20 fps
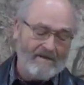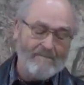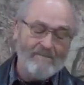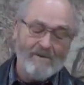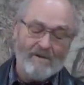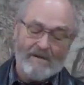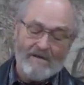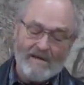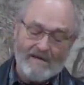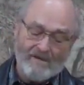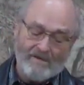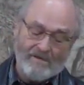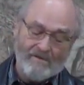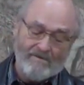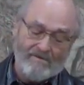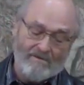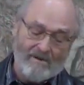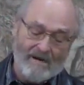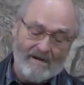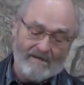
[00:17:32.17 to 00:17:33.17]

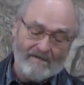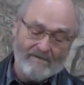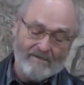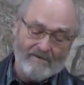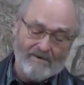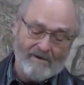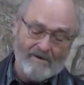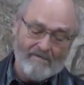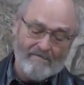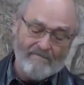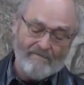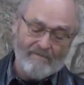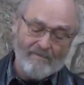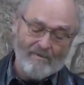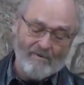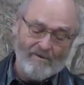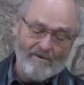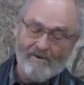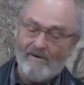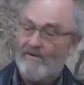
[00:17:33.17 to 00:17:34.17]
communication director
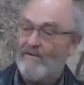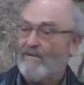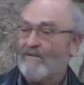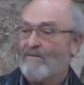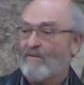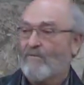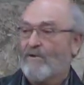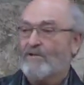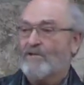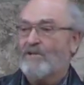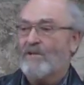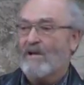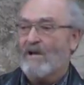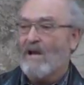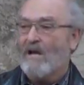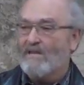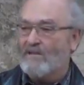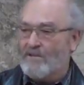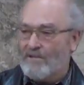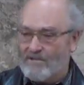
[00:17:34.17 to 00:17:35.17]
for Krishna
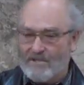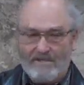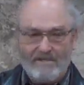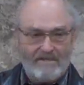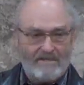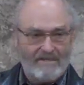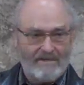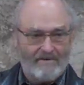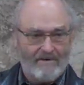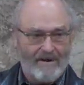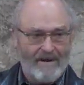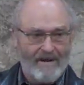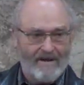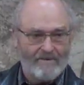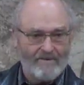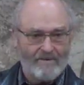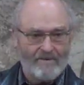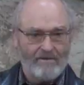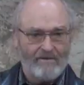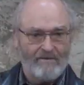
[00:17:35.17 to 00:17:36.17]
Consciousness
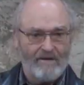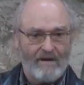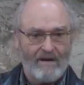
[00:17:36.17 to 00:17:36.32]
International,